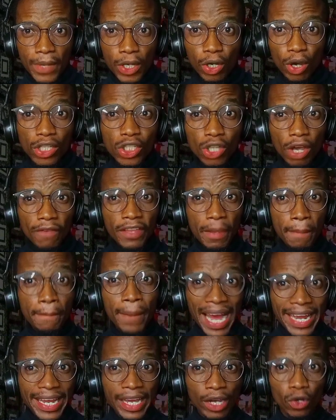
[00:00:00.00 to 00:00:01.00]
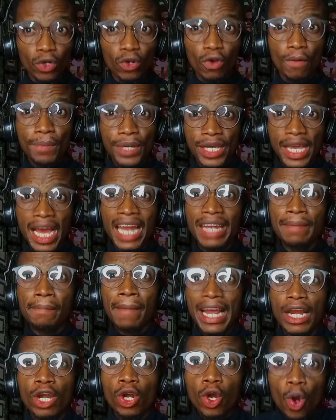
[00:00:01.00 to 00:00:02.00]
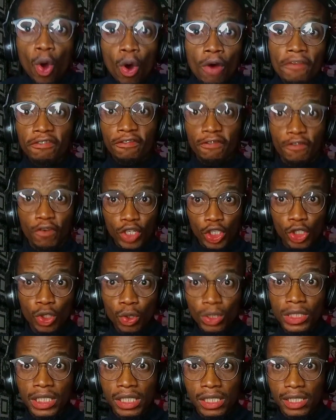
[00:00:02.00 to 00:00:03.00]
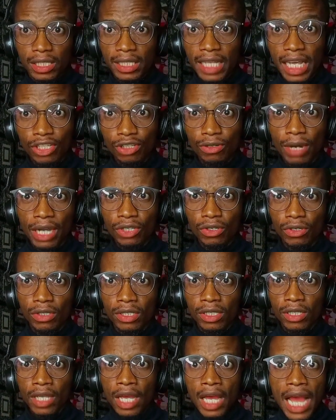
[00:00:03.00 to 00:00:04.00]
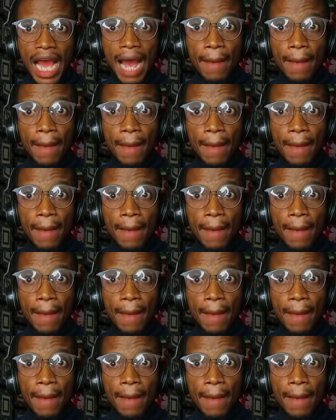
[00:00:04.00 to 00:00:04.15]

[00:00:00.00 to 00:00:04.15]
Because of the bad economy and my love for youths, Nigerian youths.